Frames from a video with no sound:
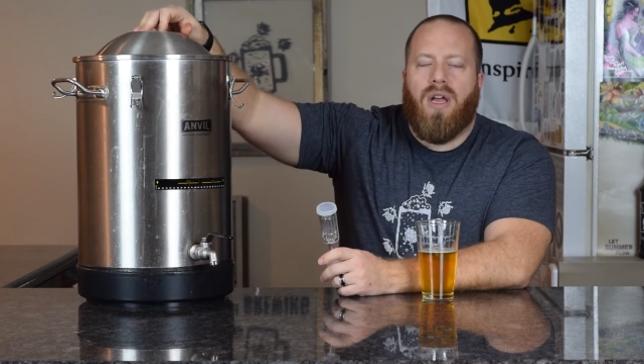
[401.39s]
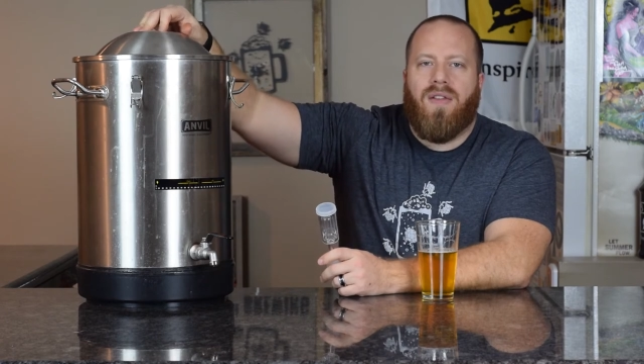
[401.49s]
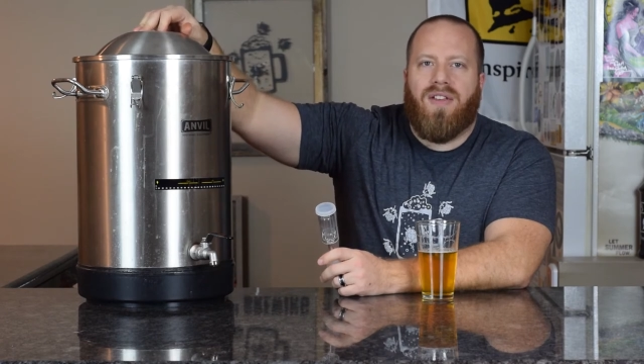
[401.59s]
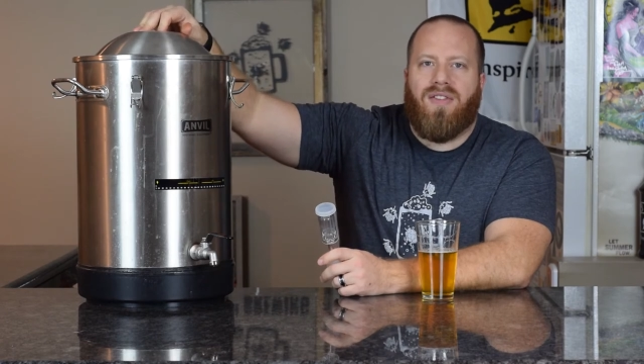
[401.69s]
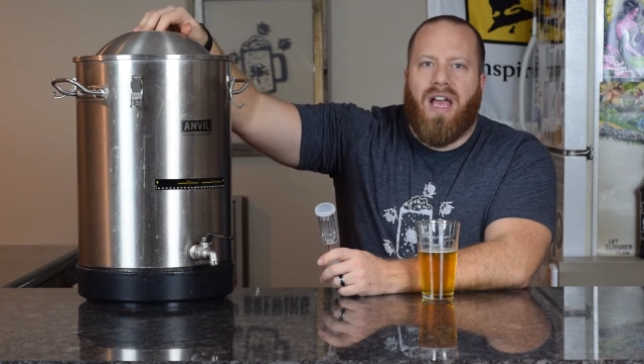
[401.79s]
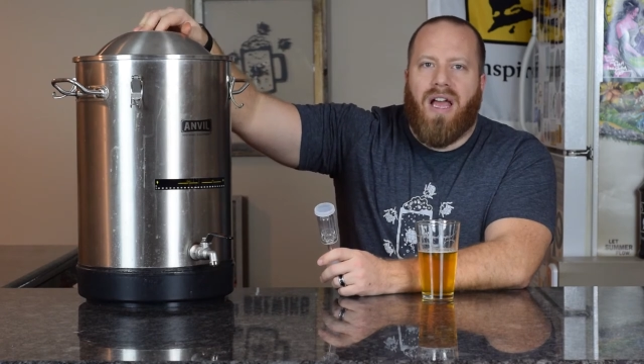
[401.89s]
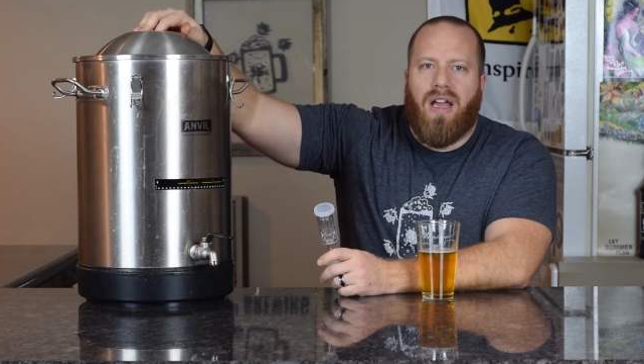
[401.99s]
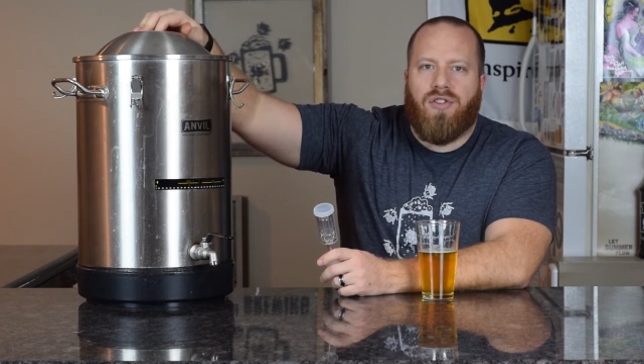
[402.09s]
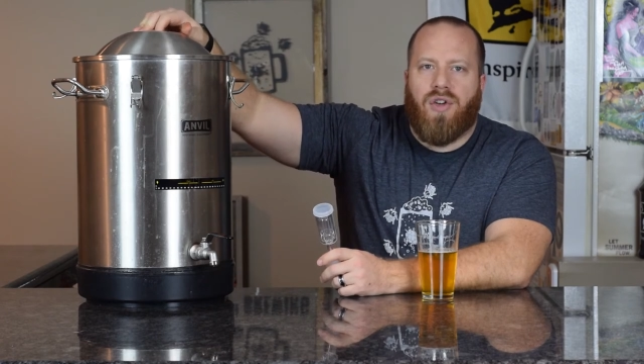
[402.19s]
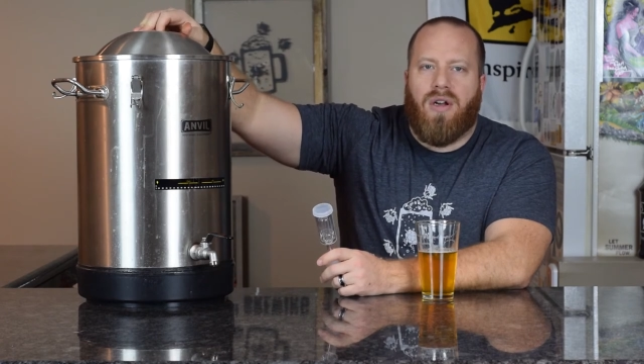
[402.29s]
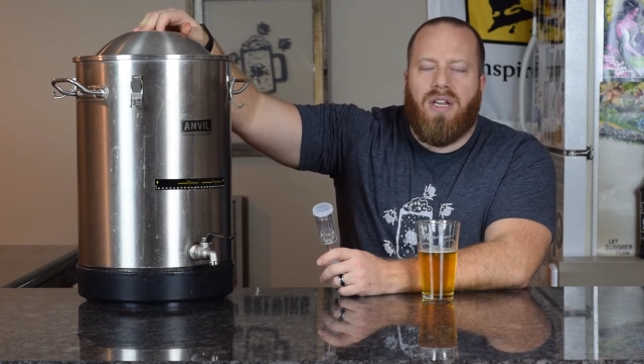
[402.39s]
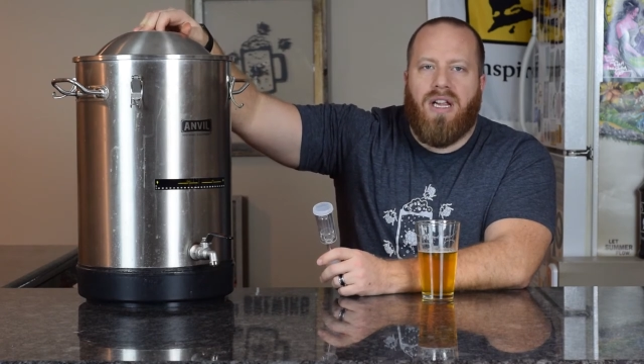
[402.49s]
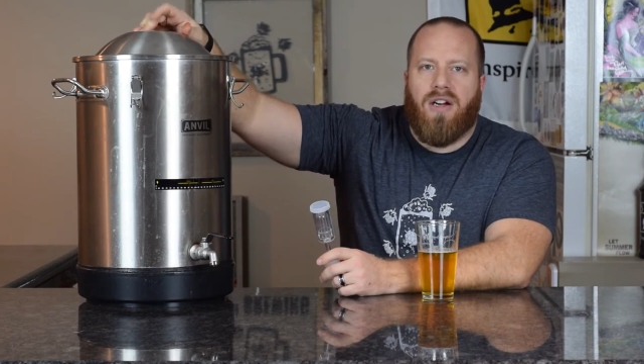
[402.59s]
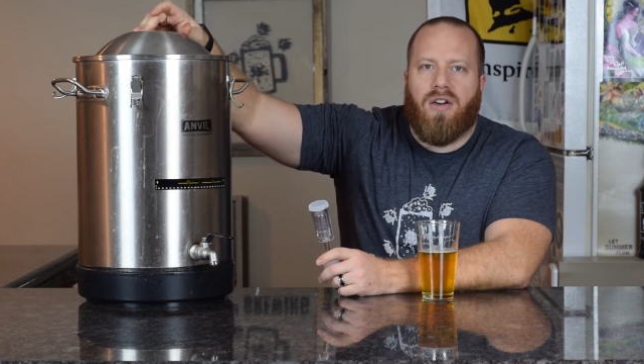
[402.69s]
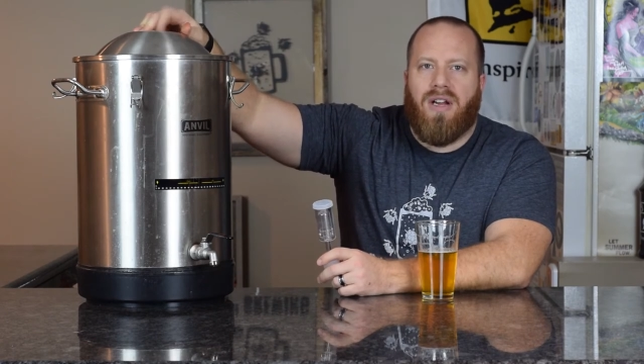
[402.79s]
this edge on
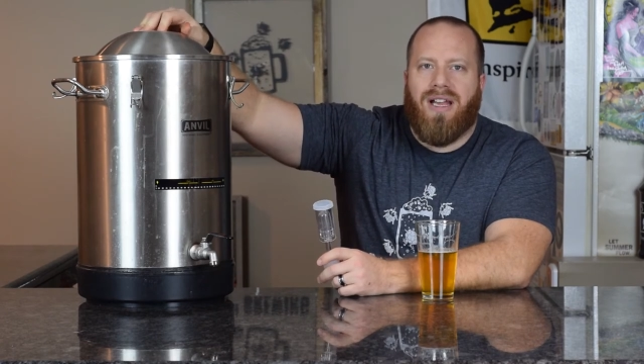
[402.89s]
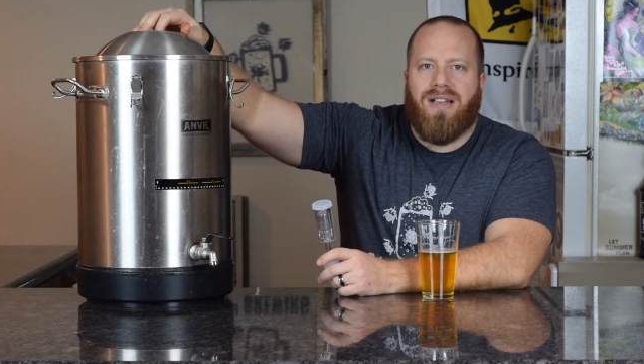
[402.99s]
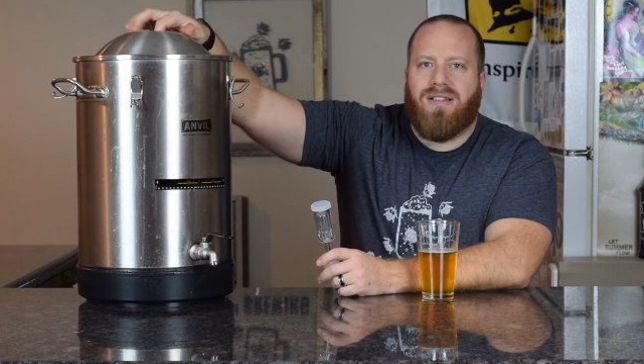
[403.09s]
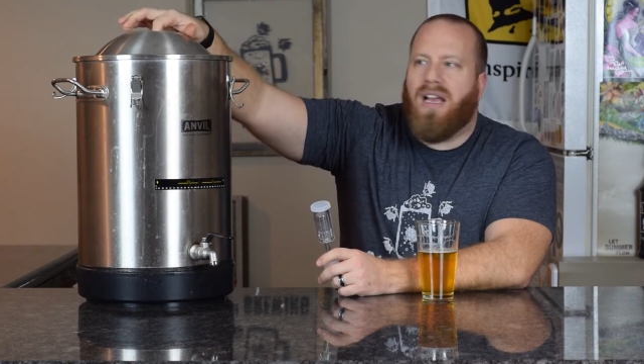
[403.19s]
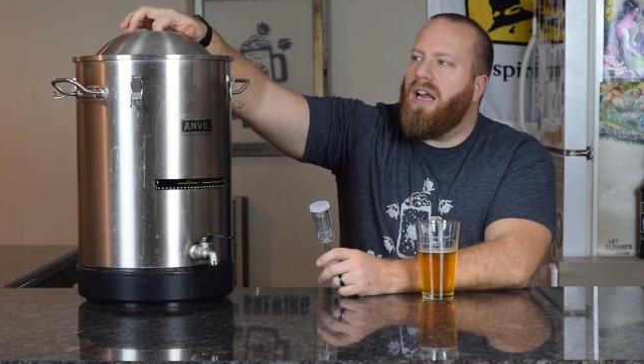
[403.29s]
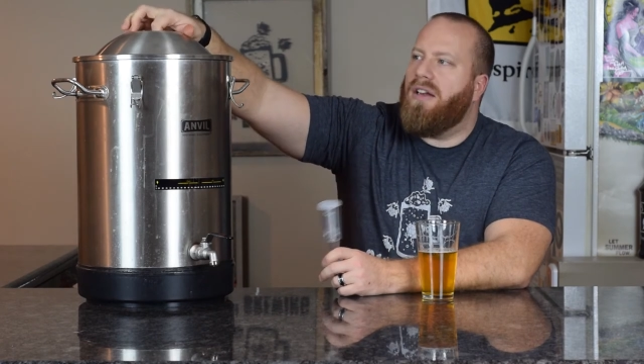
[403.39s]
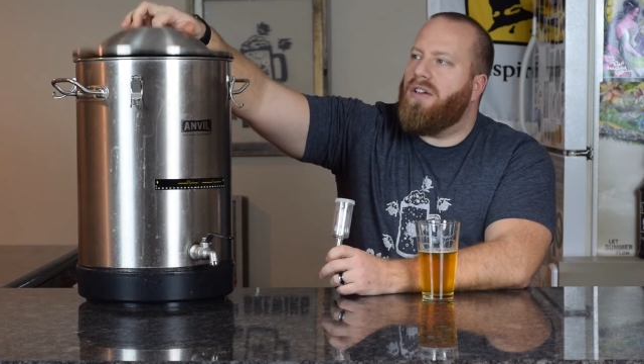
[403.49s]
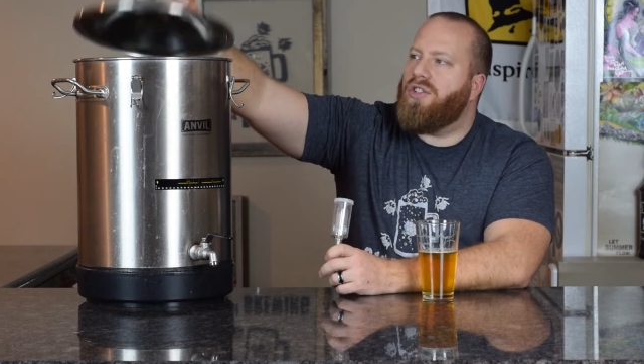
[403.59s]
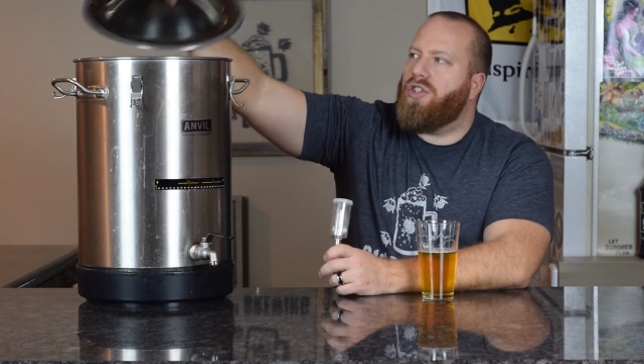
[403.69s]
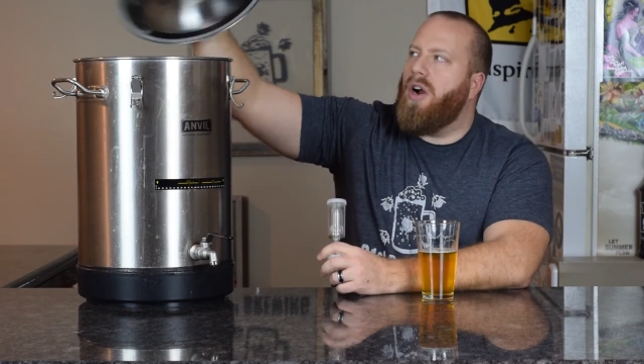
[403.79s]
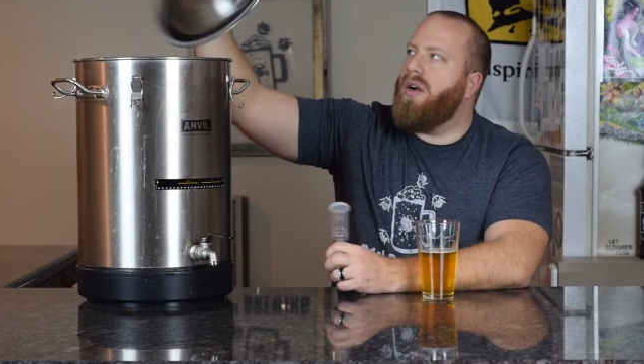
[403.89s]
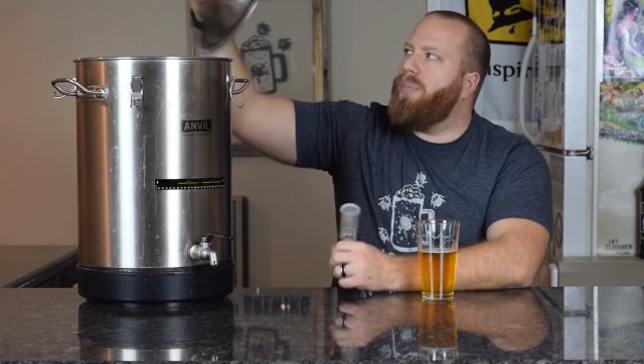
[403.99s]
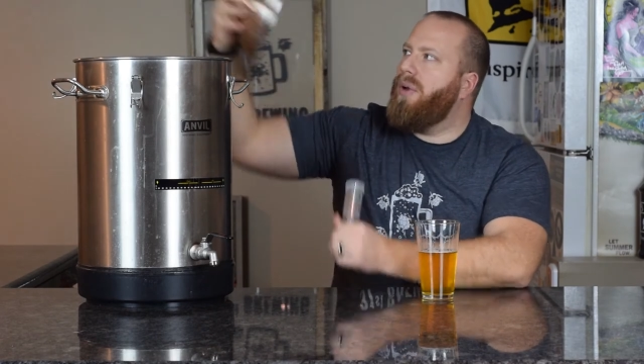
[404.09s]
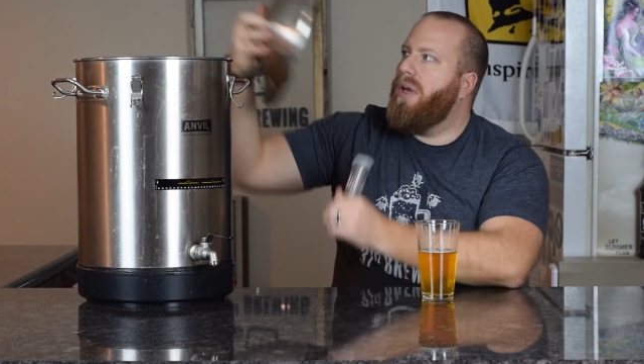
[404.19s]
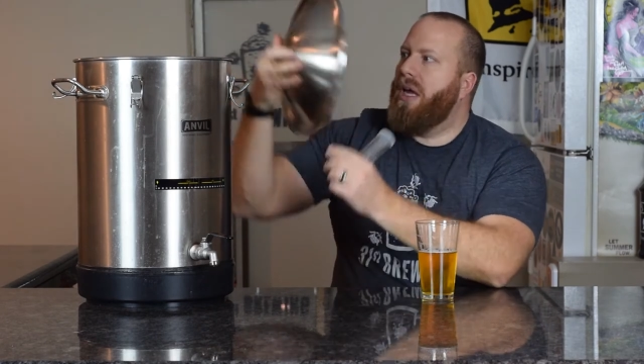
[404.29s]
here is kind of sharp,